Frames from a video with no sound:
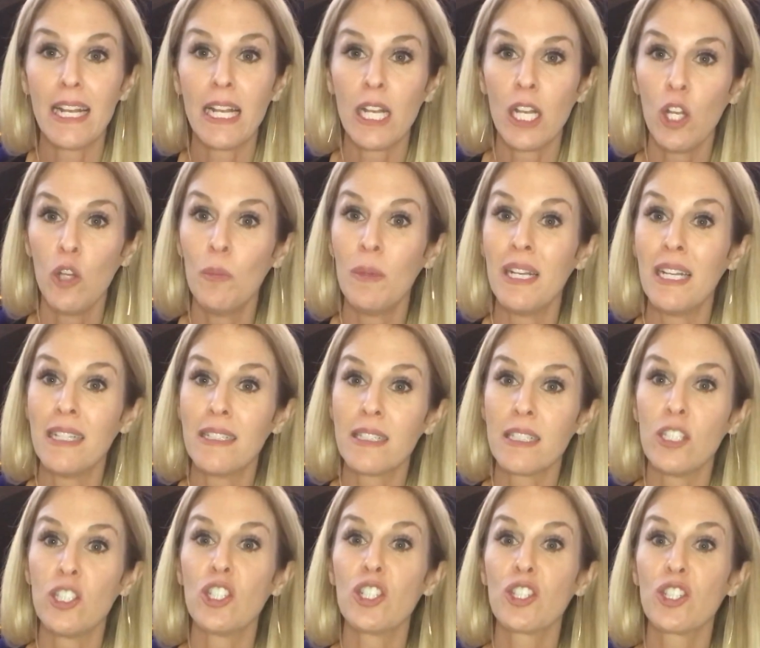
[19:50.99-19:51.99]
and
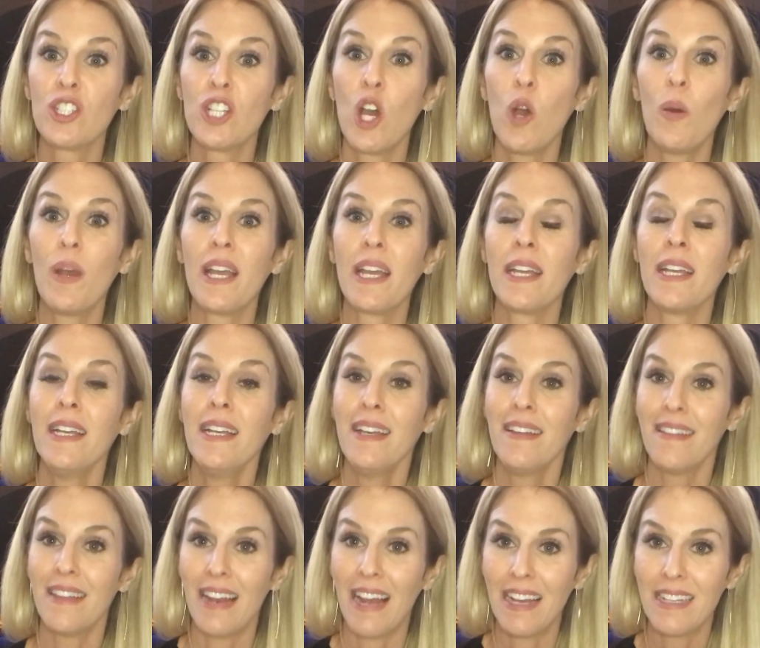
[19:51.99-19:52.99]
luminance and just knowing
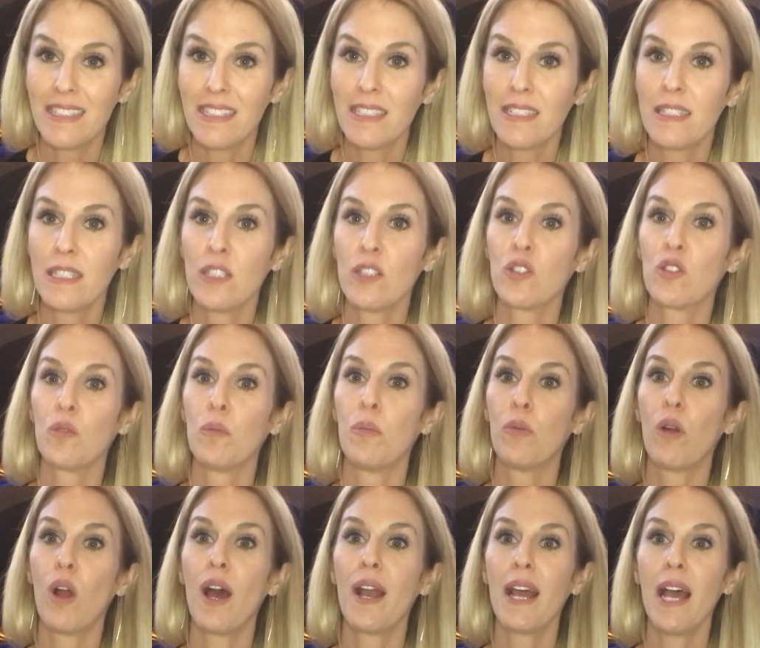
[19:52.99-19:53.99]
that as these things are
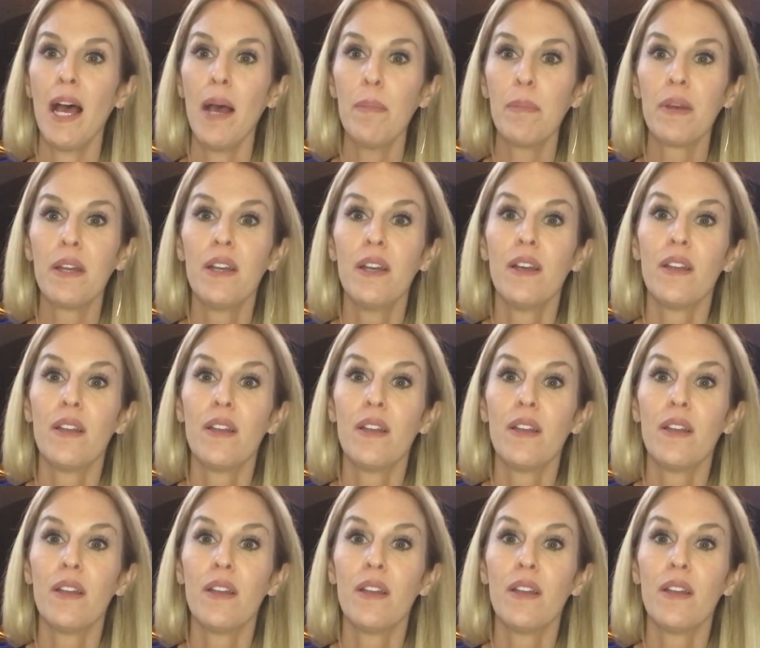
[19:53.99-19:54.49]
brought up,